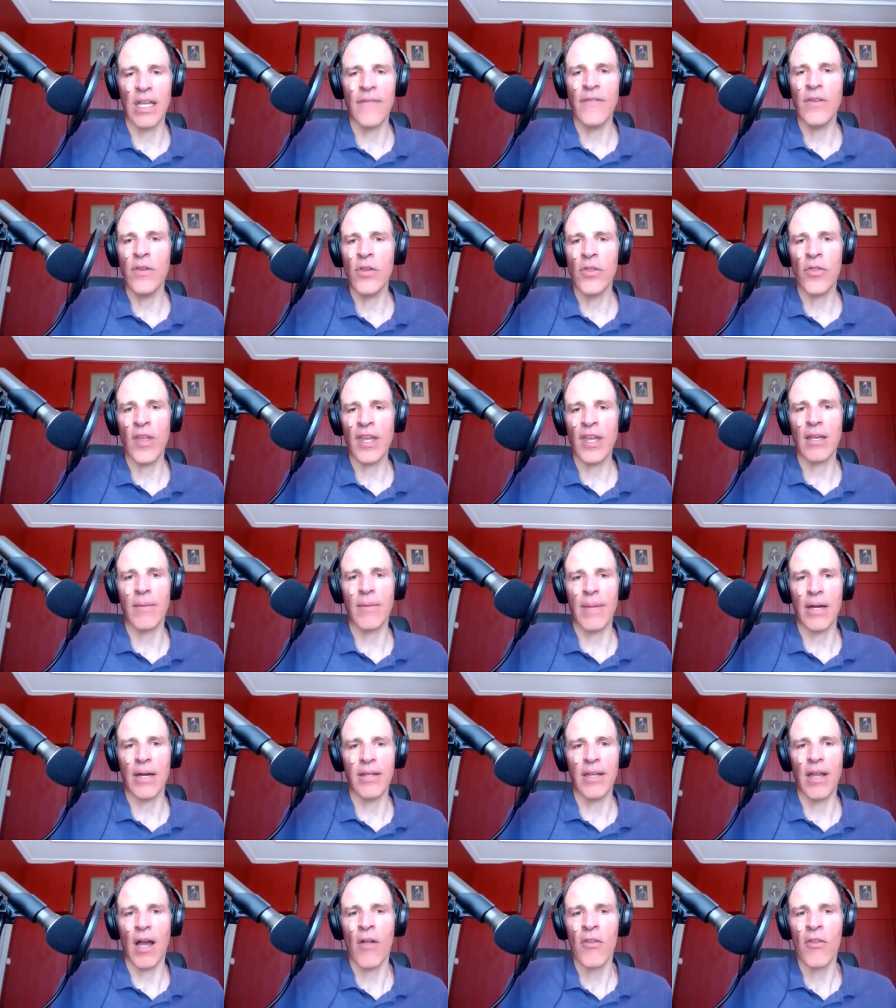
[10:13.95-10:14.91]
If you think
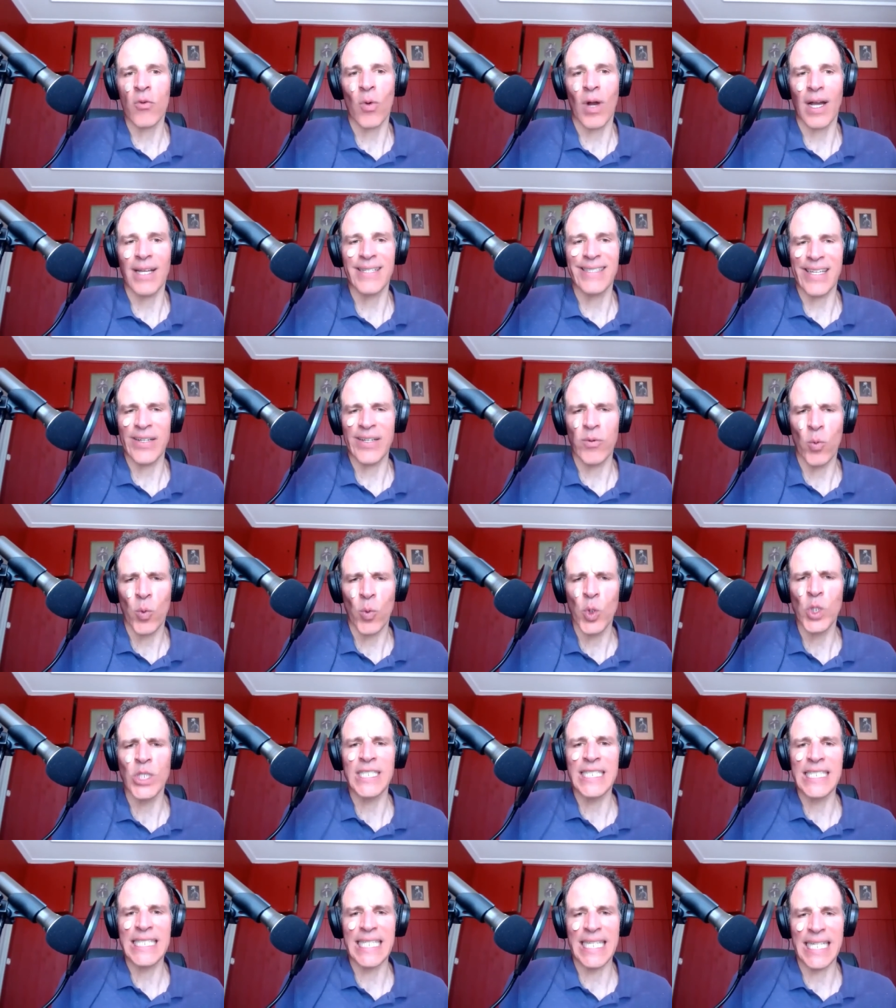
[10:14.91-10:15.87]
about it, otherwise it
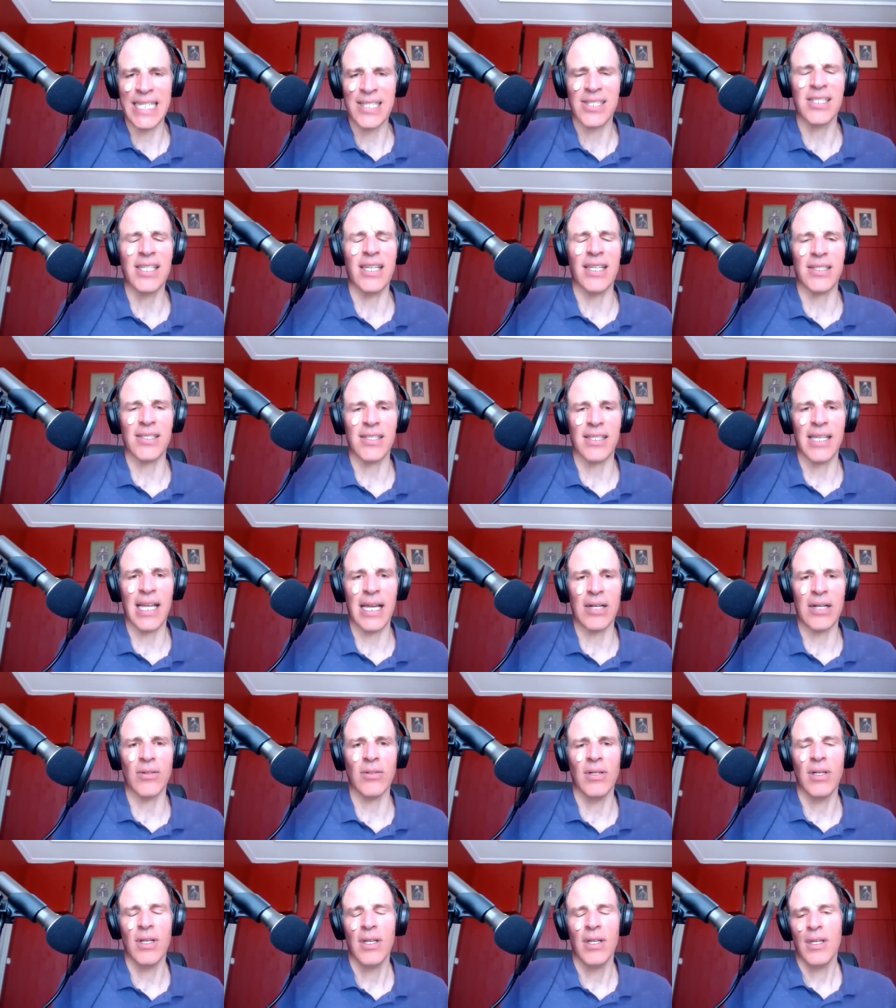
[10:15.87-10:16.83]
wouldn't exist.
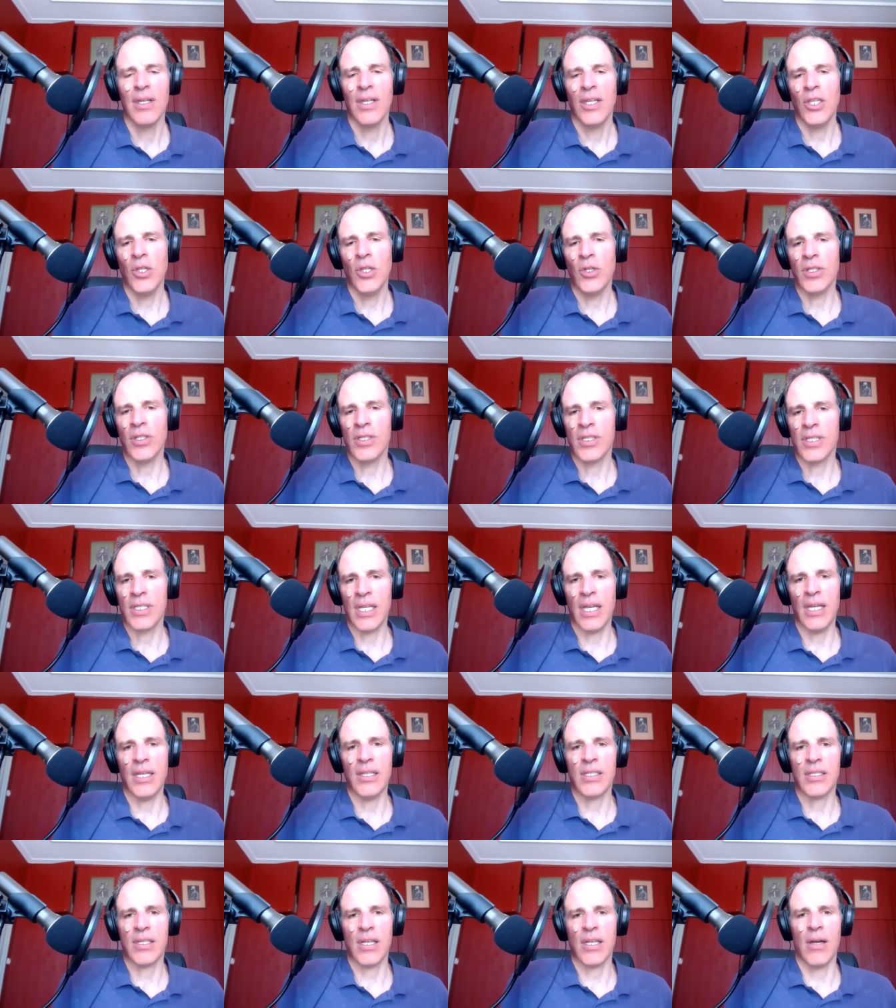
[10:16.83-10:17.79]
Now, you could
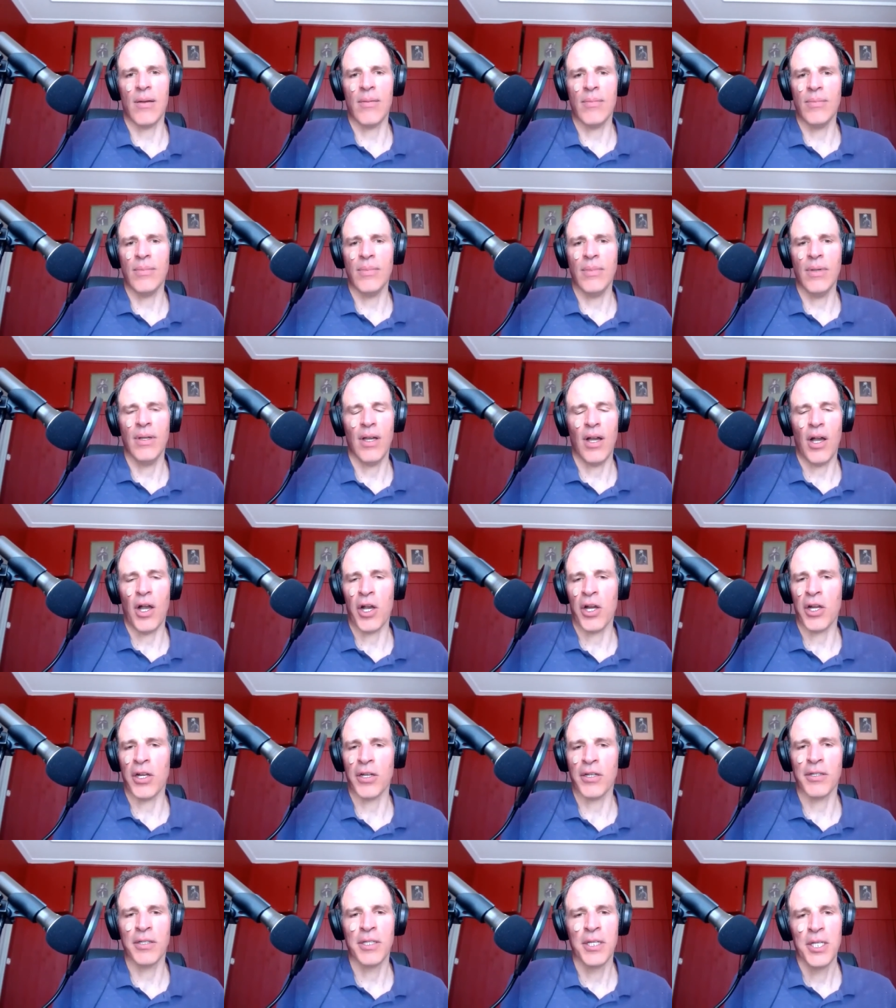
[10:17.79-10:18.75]
say some
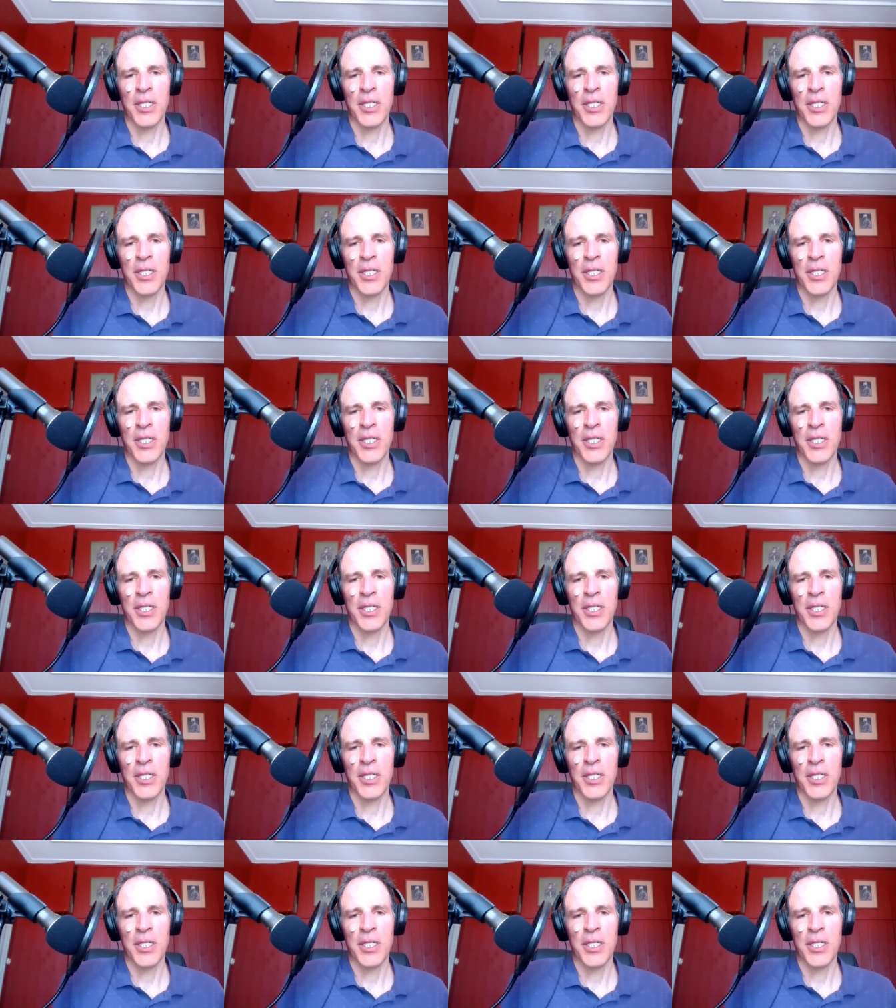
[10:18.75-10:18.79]
are,